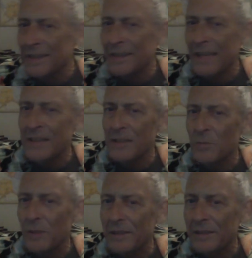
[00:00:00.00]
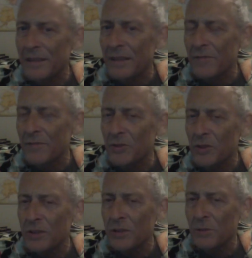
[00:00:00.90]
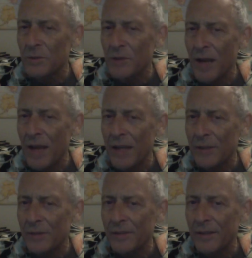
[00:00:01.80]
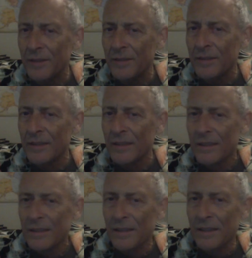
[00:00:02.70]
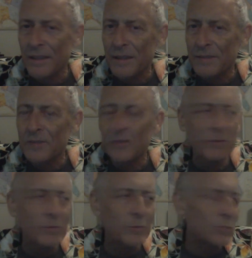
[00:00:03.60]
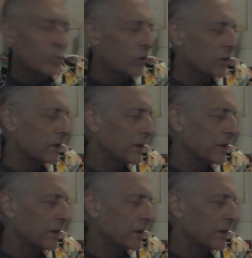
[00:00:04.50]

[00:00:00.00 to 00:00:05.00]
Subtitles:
that's when Virginia was hired there to do work